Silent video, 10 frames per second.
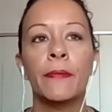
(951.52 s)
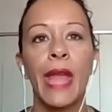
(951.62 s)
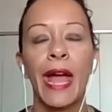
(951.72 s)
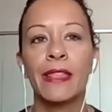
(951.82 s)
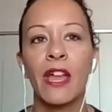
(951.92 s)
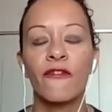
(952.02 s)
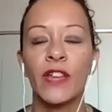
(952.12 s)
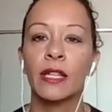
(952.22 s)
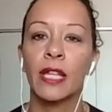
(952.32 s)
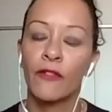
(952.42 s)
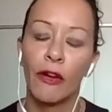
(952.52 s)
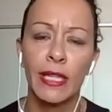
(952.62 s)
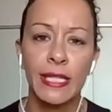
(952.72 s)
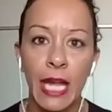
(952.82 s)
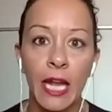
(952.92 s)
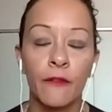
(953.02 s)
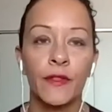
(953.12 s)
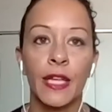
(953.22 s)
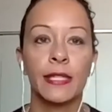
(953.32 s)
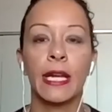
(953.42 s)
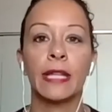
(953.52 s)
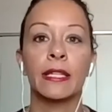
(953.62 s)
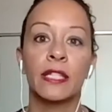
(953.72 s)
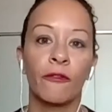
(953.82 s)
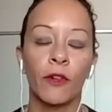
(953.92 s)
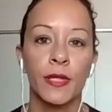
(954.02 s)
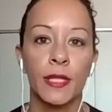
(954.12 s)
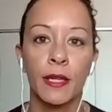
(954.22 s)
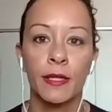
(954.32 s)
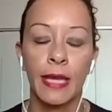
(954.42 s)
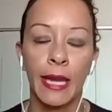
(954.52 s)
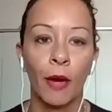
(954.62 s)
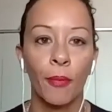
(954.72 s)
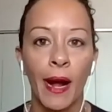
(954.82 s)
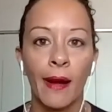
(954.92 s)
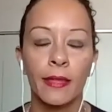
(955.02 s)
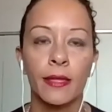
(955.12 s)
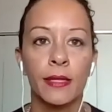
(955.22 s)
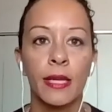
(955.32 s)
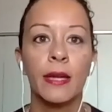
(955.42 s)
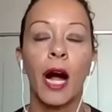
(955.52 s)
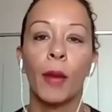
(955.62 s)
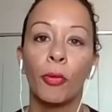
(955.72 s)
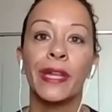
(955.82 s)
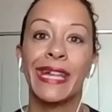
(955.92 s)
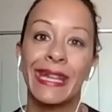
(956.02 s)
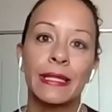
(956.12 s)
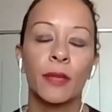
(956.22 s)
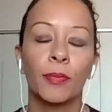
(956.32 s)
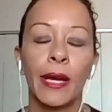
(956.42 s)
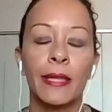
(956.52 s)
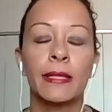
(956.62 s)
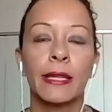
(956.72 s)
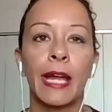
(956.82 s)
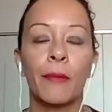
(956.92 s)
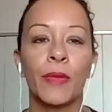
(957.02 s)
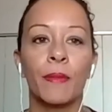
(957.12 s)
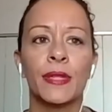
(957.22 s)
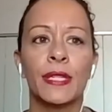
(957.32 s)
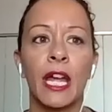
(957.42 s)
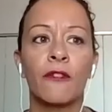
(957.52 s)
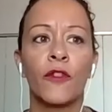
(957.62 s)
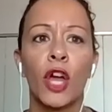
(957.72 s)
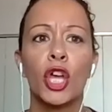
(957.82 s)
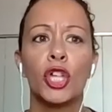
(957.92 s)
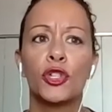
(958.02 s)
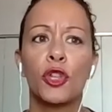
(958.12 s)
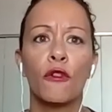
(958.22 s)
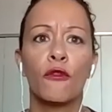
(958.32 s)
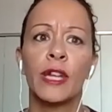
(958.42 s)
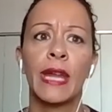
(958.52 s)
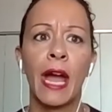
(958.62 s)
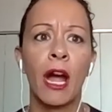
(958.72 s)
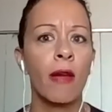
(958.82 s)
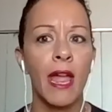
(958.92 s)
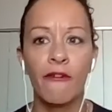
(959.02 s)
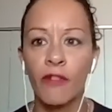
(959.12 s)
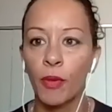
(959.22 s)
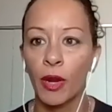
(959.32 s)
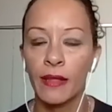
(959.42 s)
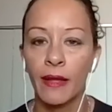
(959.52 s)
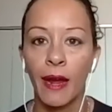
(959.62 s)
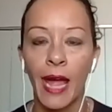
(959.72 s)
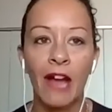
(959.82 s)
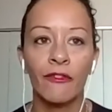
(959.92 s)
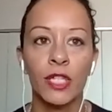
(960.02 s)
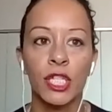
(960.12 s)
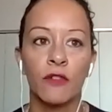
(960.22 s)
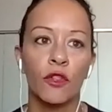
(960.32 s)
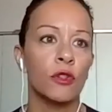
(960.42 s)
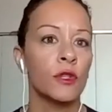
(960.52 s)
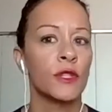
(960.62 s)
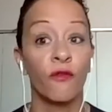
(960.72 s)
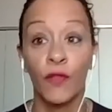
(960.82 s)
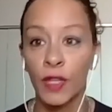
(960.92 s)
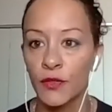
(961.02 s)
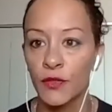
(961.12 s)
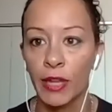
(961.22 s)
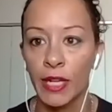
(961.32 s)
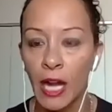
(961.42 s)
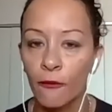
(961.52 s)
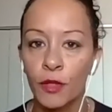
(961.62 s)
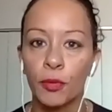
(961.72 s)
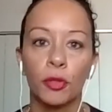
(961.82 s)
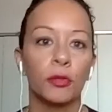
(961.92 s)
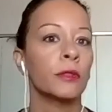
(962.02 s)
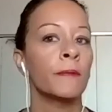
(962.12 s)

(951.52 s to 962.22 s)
and they're feeling very safe. They're seeing the differences that our partners are putting into place to keep them safe. So for now, everybody that I have interviewed feels very comfortable,